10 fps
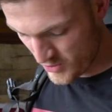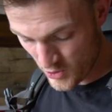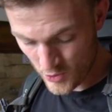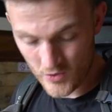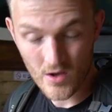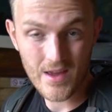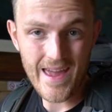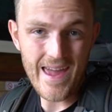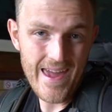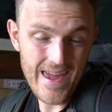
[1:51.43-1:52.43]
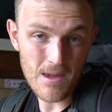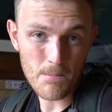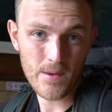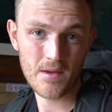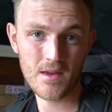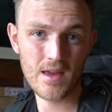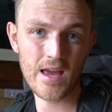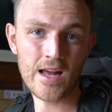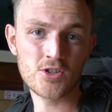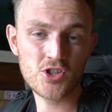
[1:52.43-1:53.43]
good hip
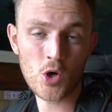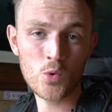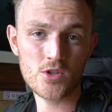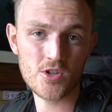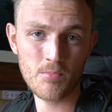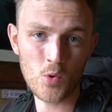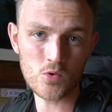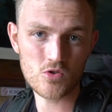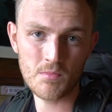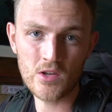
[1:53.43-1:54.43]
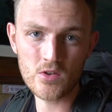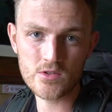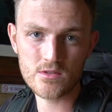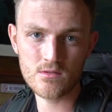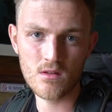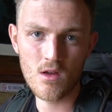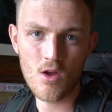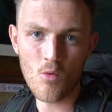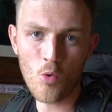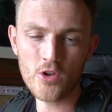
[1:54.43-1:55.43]
and shoulder support, because
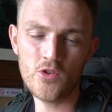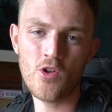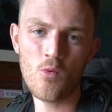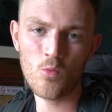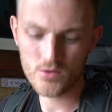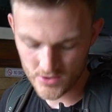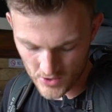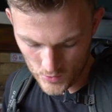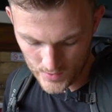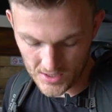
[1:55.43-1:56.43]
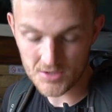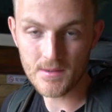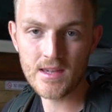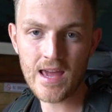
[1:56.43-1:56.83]
what you don't want to do is be